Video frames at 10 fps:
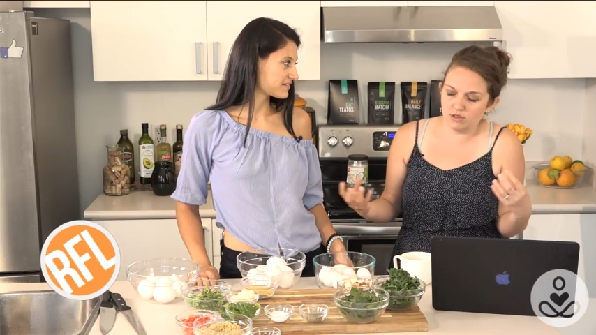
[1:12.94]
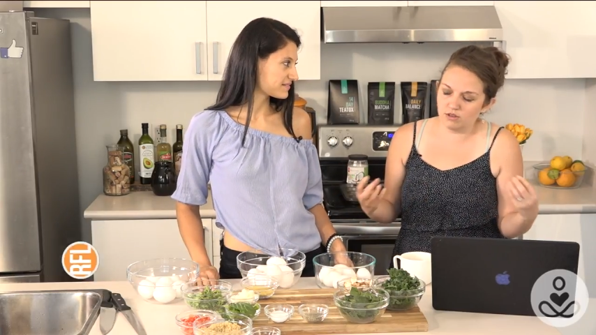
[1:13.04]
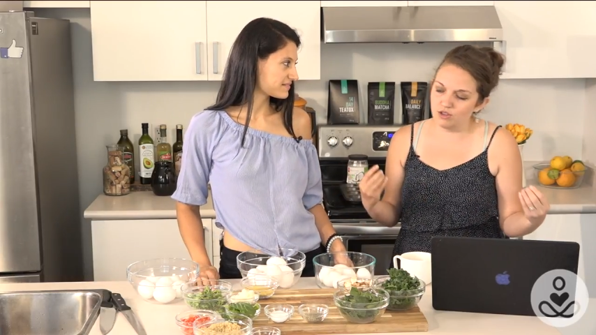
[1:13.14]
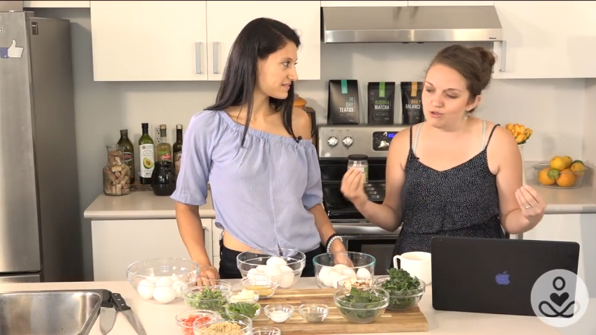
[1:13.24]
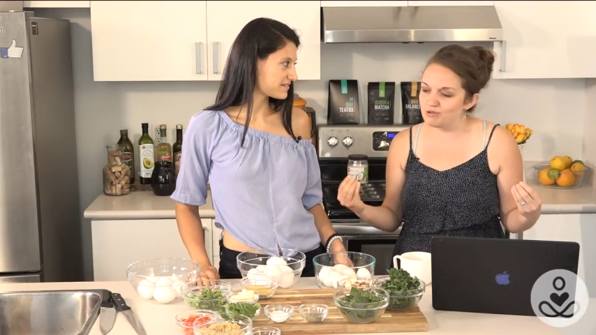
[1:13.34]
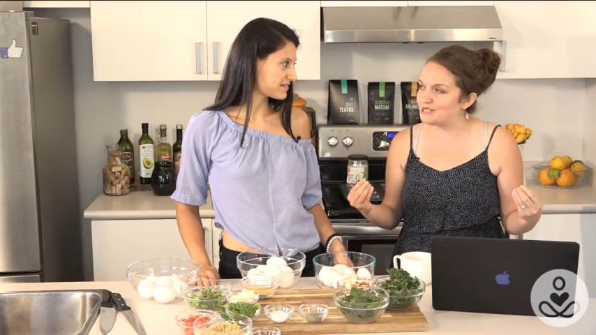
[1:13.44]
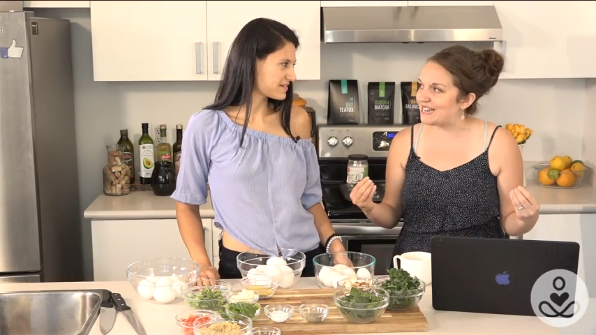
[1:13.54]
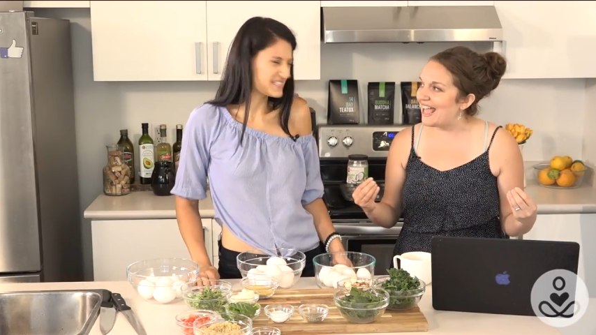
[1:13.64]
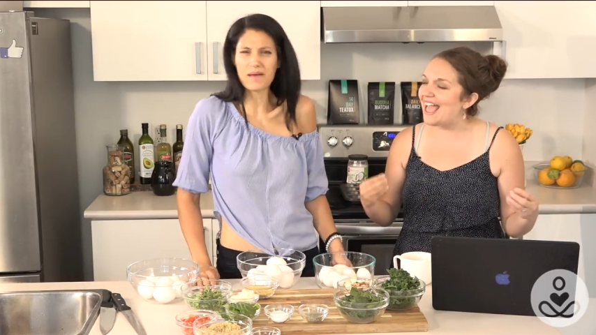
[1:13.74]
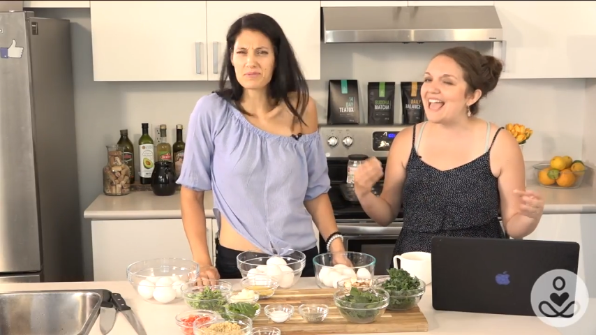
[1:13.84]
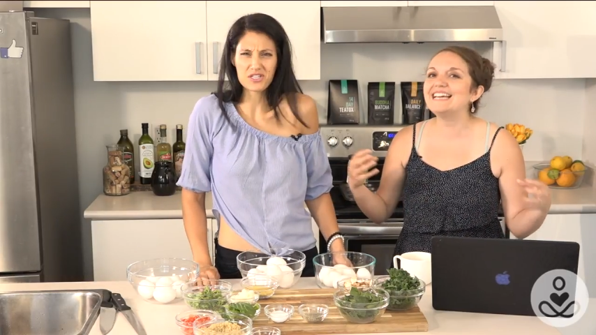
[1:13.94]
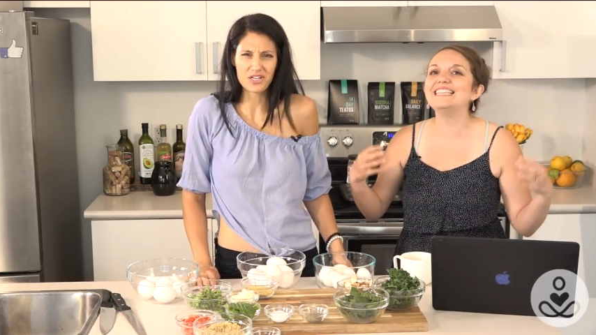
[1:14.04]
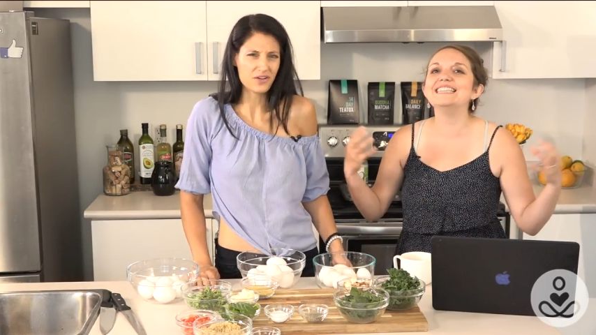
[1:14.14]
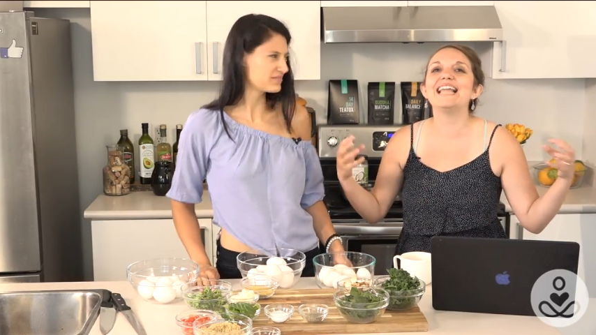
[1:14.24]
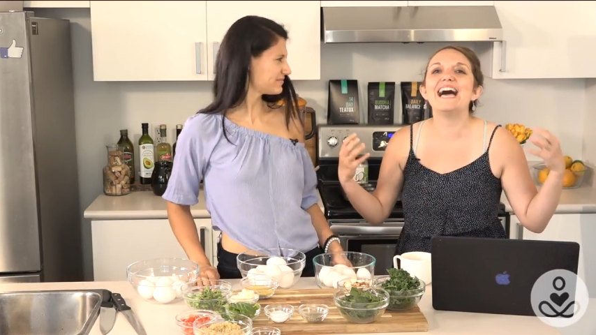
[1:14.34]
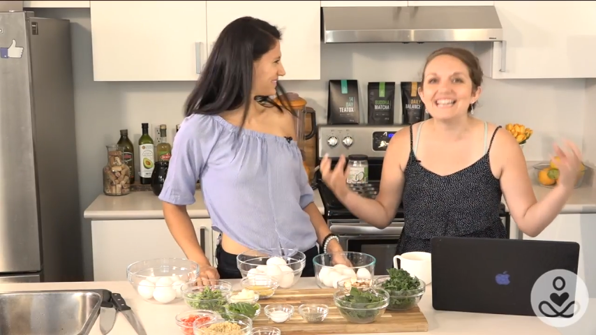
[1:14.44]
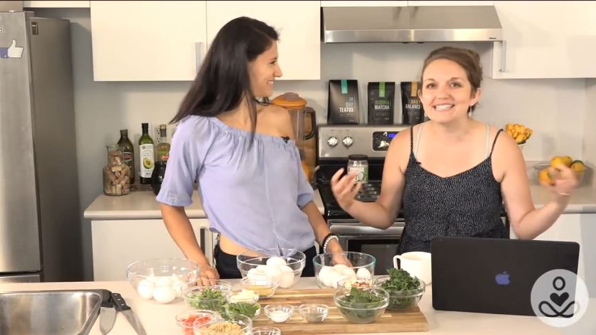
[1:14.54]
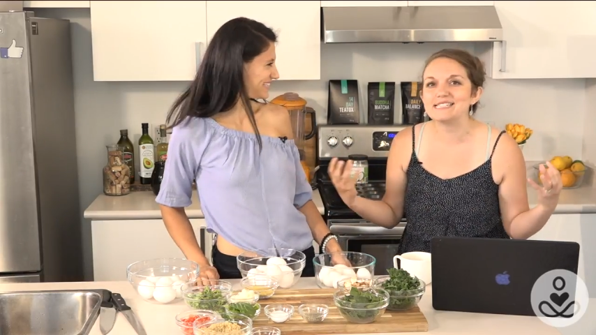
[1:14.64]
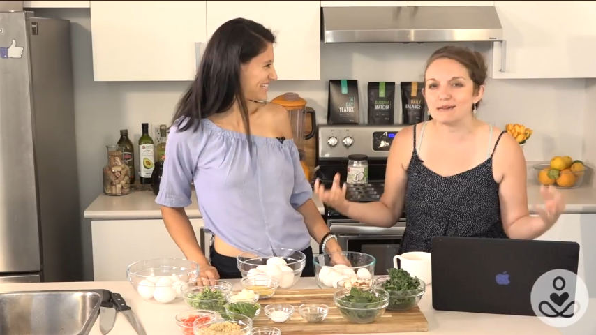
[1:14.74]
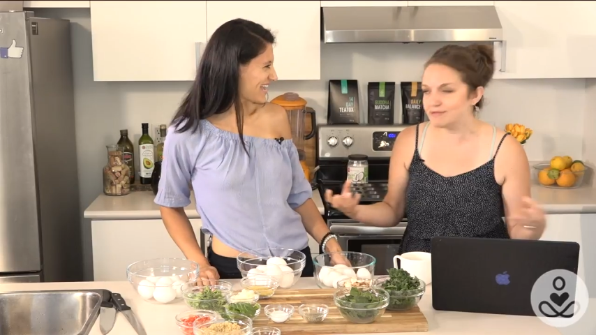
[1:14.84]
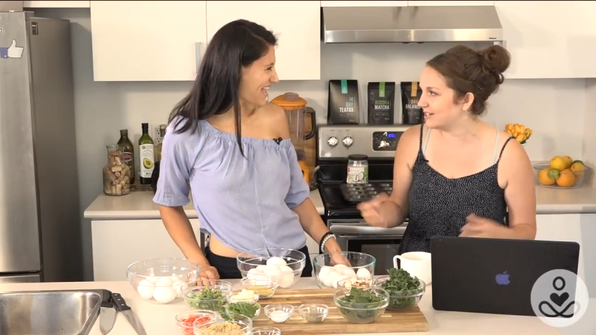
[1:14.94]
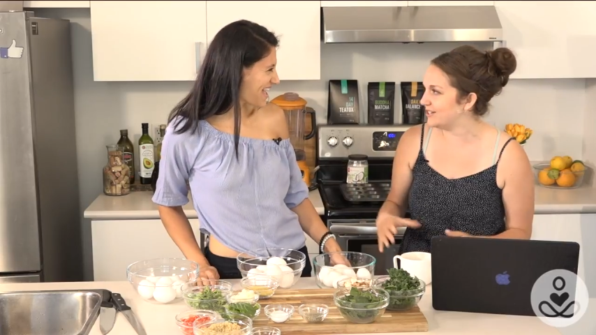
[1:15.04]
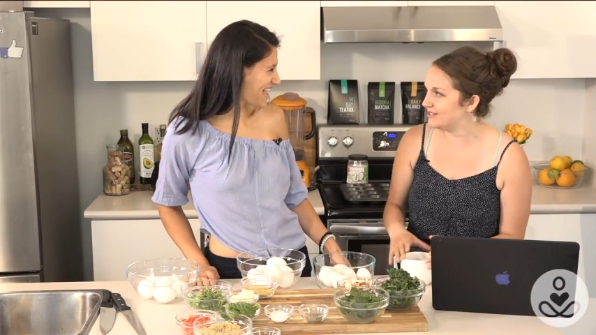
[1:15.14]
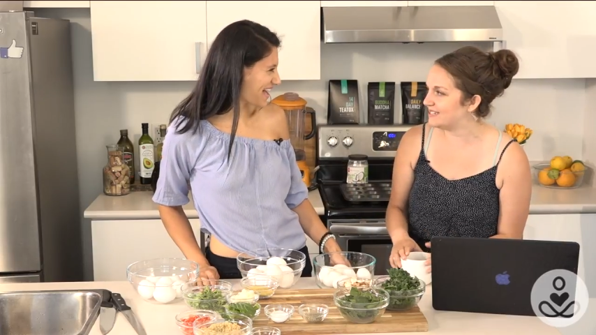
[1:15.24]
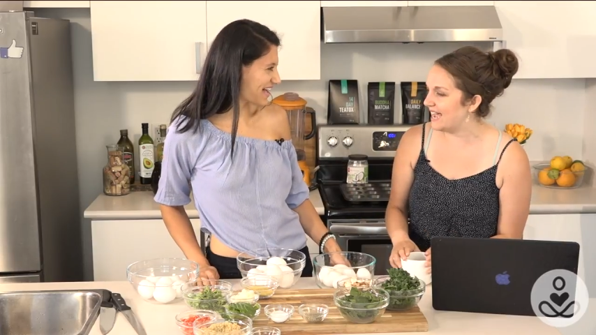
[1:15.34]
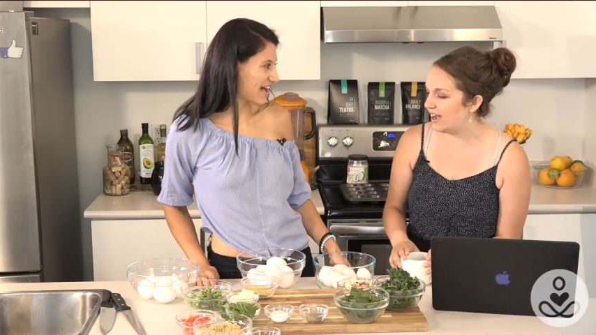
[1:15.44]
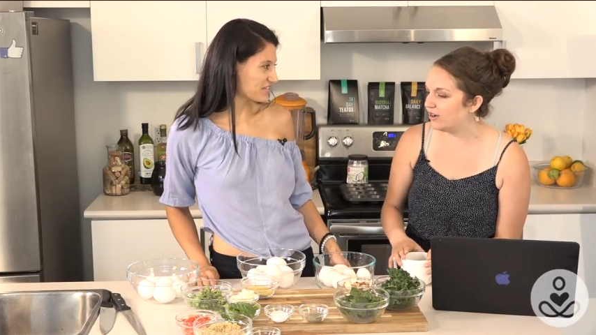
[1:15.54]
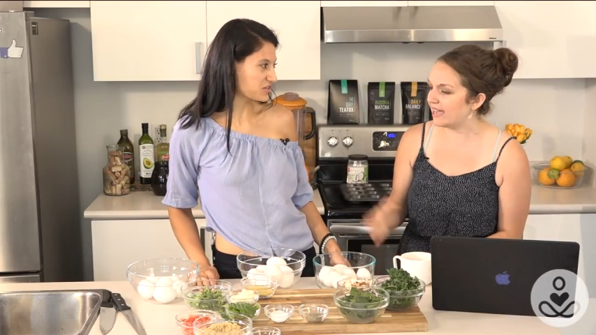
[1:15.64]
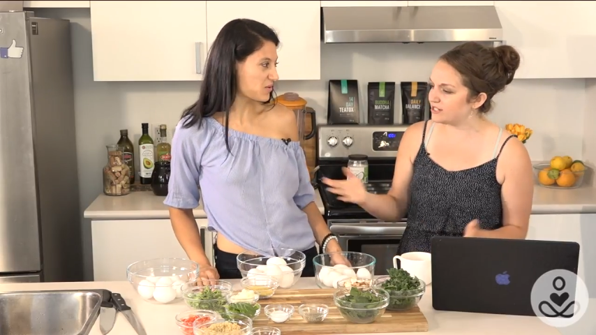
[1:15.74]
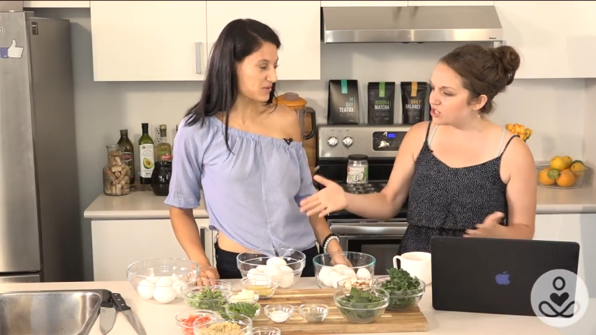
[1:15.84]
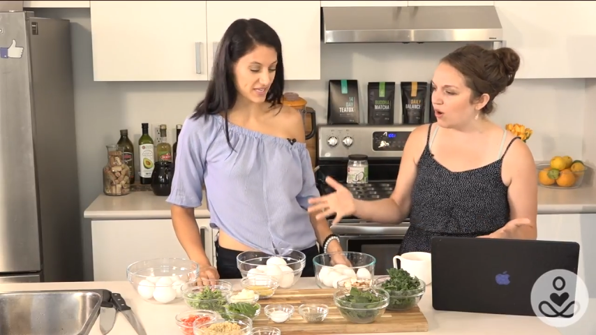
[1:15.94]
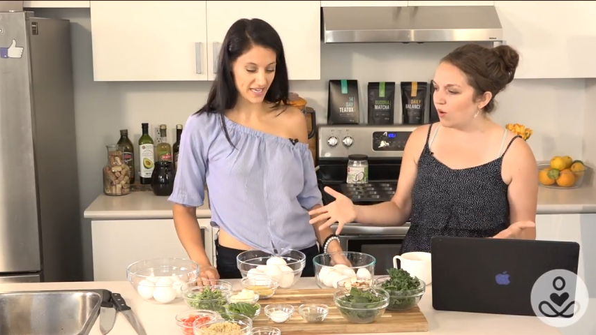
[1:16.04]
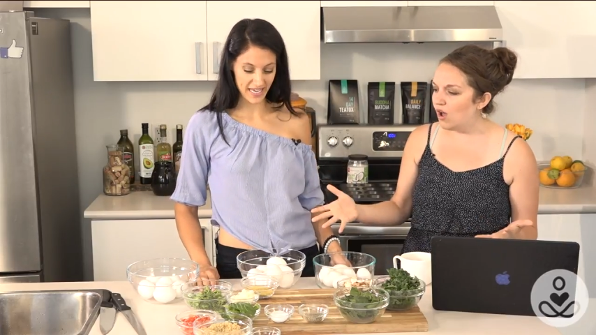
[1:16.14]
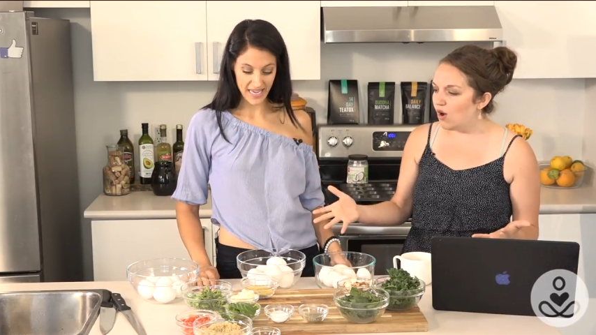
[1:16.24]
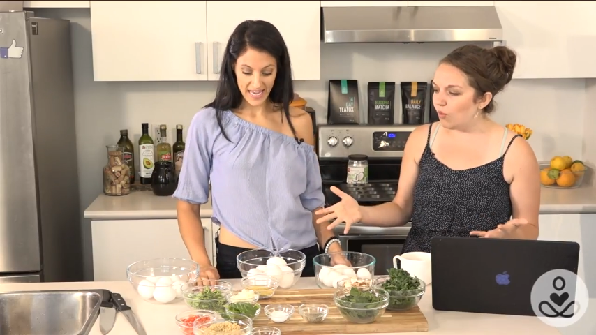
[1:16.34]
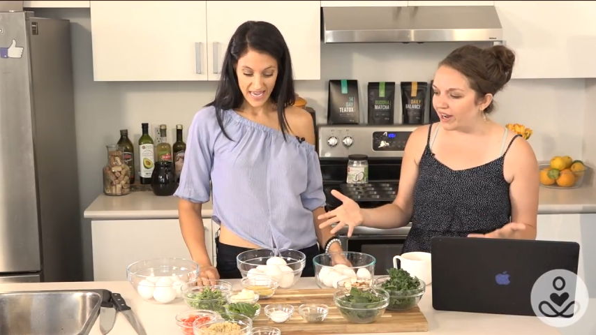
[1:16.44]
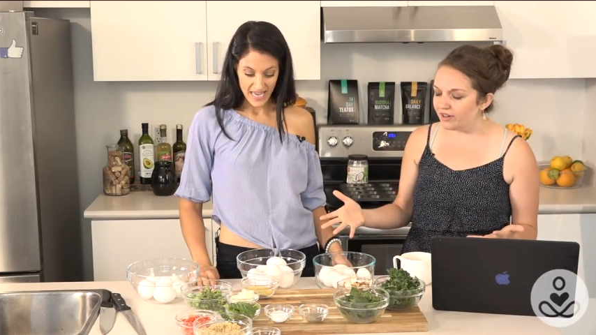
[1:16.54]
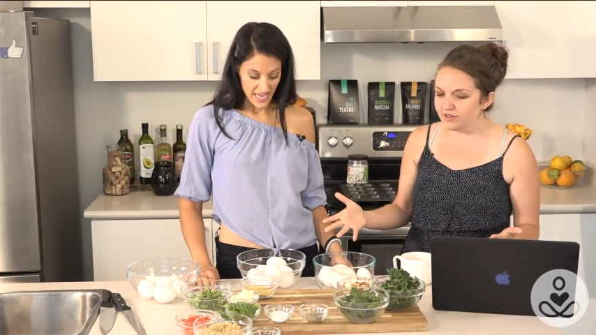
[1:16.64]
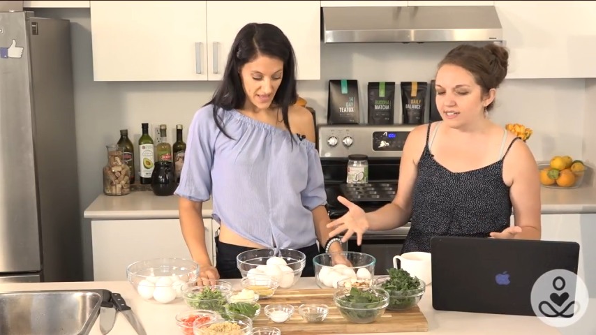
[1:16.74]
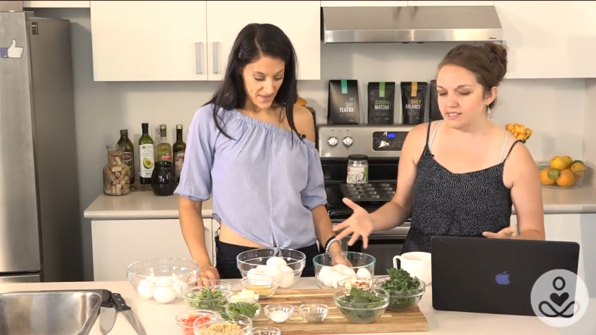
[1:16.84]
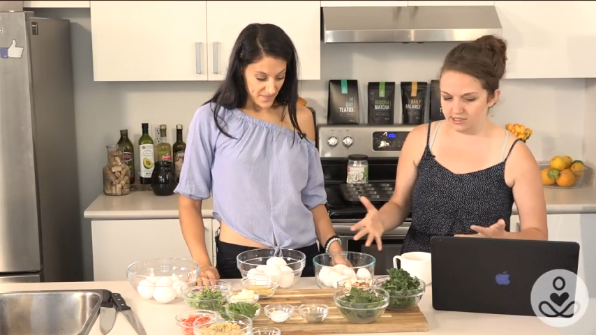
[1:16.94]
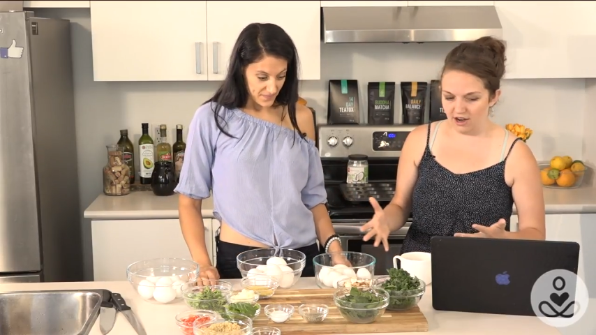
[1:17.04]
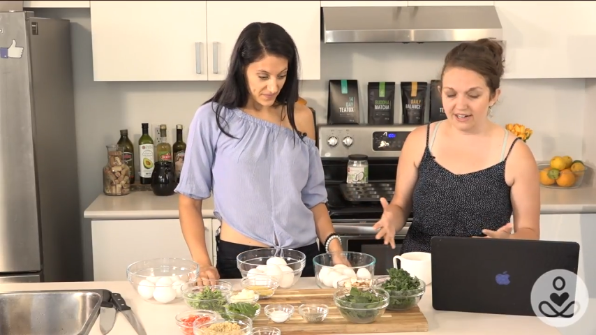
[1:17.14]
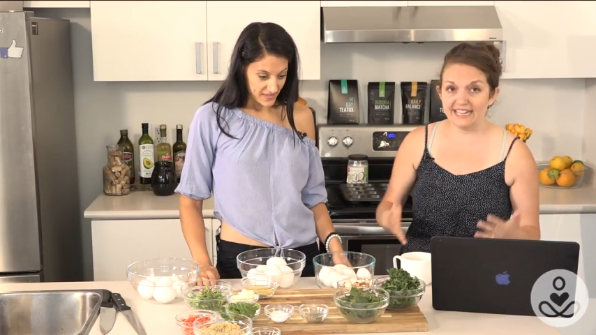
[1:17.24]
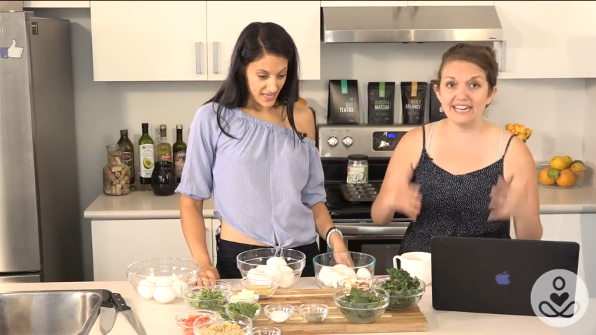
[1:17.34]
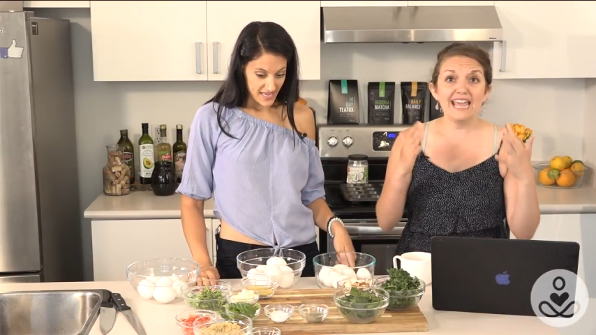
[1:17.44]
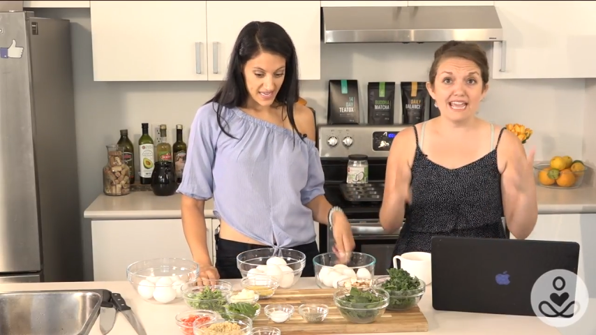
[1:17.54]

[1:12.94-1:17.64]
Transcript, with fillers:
Speaker 1: use substitute. egg-like substitutes. Yeah, yeah. okay. Totally. So why don't you get started?